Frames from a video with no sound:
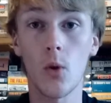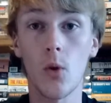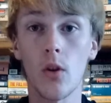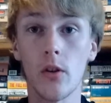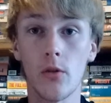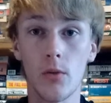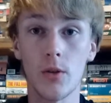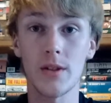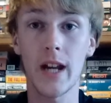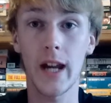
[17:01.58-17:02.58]
I'll show you
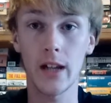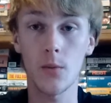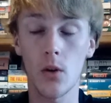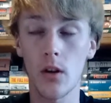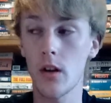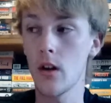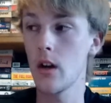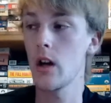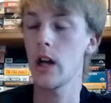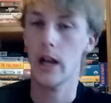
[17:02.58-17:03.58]
a couple of the
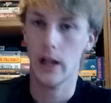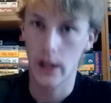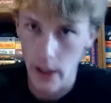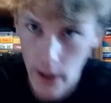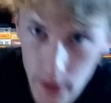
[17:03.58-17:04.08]
exercises that we do.